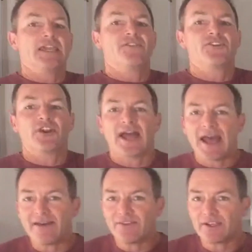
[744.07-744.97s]
If you're
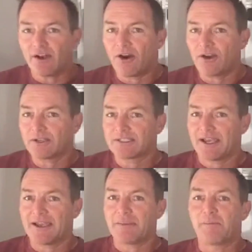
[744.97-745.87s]
having a hard
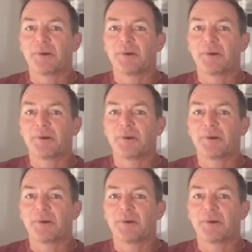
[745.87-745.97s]
time